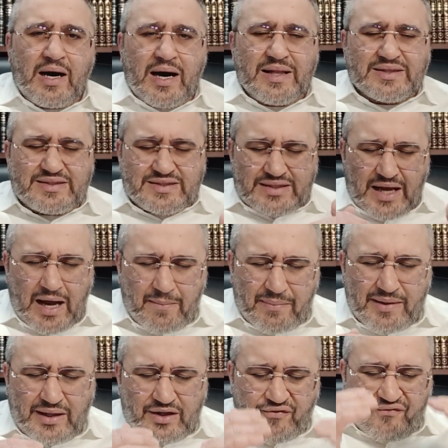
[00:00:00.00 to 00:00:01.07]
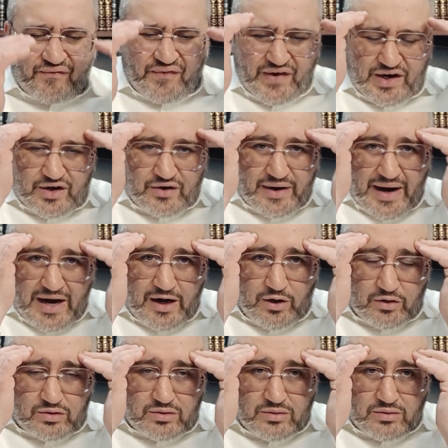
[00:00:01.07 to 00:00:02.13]
I'll stop and I'll figure
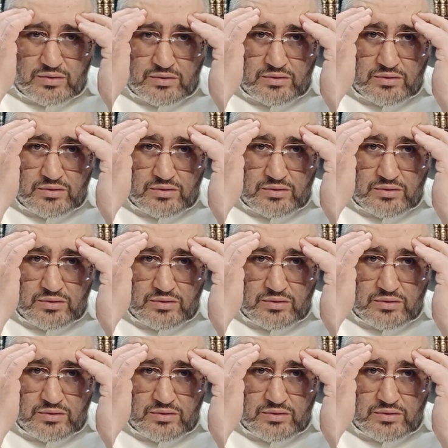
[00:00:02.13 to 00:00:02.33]
out,